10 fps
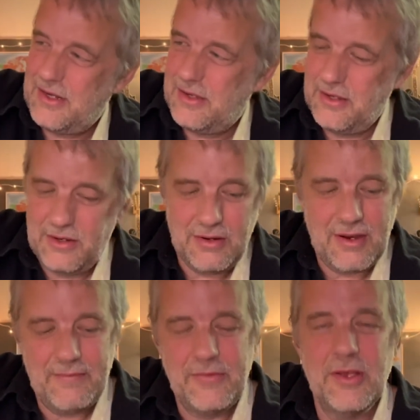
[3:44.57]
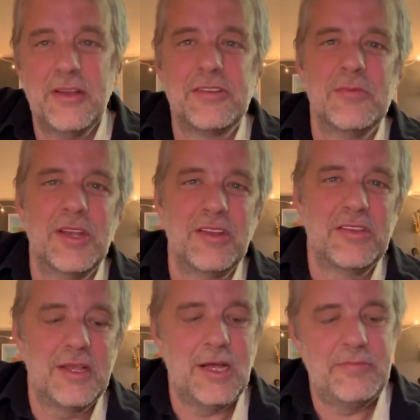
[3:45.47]
your instrument is
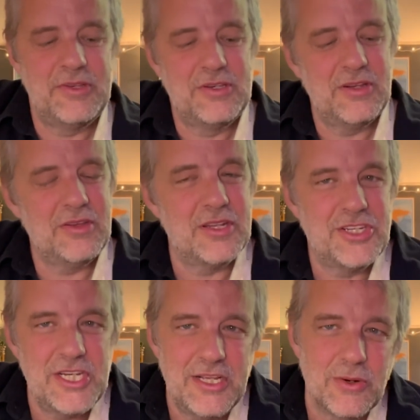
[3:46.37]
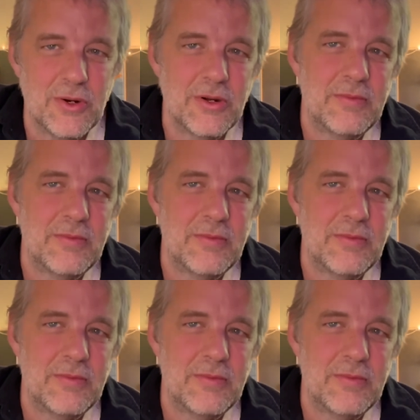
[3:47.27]
set up, it's just a G chord.